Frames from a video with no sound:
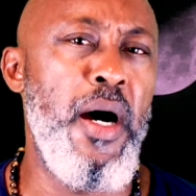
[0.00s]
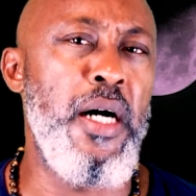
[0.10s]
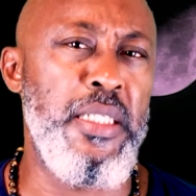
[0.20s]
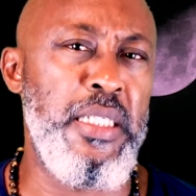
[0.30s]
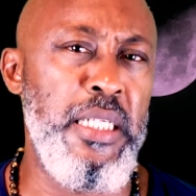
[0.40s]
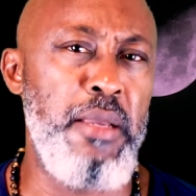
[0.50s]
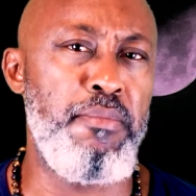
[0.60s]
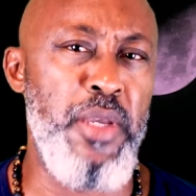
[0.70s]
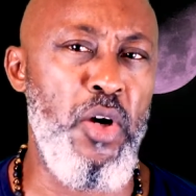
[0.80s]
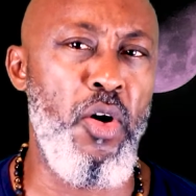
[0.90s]
asleep,
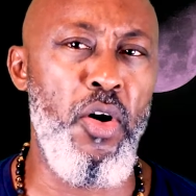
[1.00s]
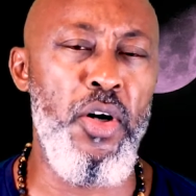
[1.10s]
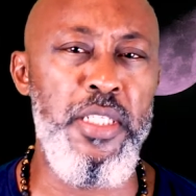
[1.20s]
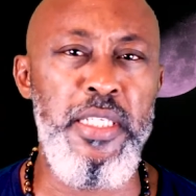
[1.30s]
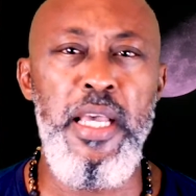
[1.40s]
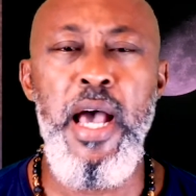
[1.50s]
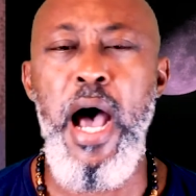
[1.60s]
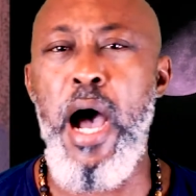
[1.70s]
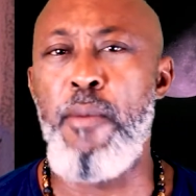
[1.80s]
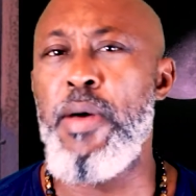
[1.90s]
because
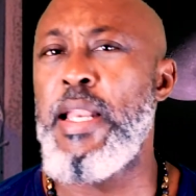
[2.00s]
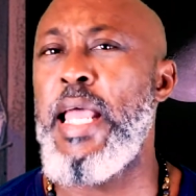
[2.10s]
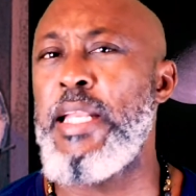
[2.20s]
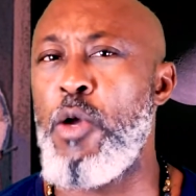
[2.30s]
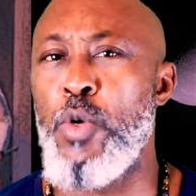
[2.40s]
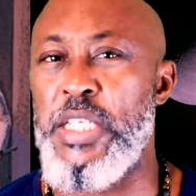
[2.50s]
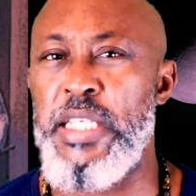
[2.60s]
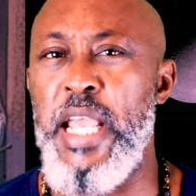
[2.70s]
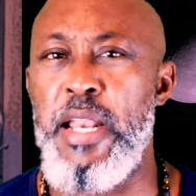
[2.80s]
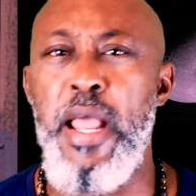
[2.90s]
like they were
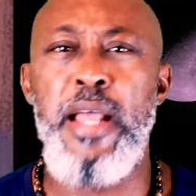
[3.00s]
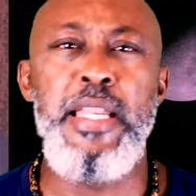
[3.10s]
saying